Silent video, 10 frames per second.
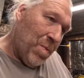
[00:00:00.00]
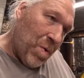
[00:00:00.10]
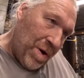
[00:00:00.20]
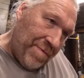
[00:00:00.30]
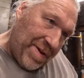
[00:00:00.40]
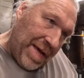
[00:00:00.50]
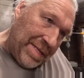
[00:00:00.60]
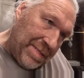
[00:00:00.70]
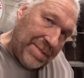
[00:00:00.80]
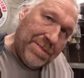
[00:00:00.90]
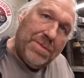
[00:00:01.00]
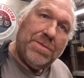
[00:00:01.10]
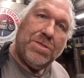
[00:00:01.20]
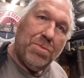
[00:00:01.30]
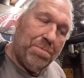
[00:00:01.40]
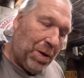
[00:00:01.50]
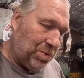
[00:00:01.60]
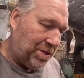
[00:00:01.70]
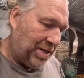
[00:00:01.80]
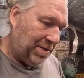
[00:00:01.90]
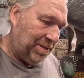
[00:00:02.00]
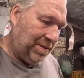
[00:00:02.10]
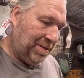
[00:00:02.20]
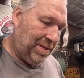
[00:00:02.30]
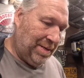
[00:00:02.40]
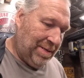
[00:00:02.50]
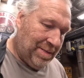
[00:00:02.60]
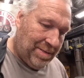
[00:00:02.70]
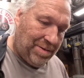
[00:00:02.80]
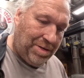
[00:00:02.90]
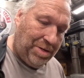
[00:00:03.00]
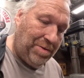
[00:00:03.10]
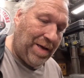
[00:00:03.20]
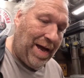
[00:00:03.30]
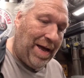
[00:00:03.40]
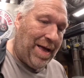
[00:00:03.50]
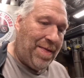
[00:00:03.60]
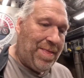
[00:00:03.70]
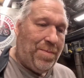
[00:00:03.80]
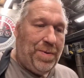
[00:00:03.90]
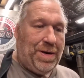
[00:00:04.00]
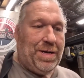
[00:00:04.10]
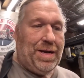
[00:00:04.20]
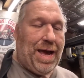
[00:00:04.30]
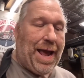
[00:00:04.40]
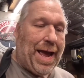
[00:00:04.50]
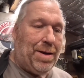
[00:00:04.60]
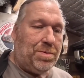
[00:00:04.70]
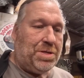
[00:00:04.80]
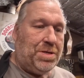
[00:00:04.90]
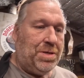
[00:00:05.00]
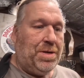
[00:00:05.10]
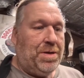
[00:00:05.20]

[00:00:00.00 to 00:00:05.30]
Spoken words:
while you're getting some bolts in. So I'm going to do that, and then we're going to lay out